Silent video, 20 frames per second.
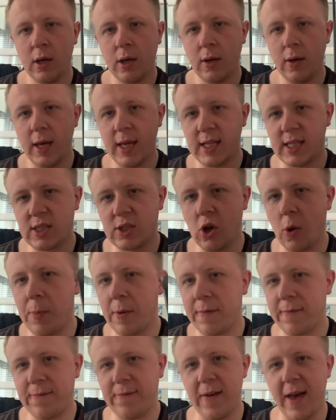It's so
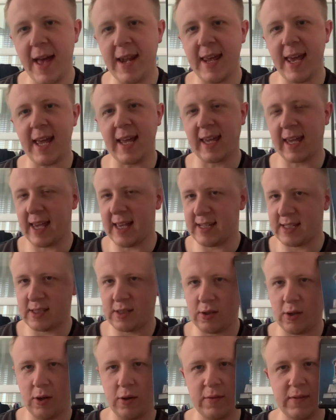pathetic. It's
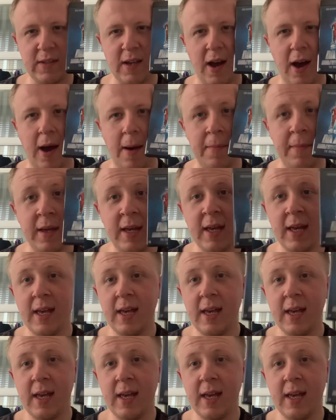so dumb.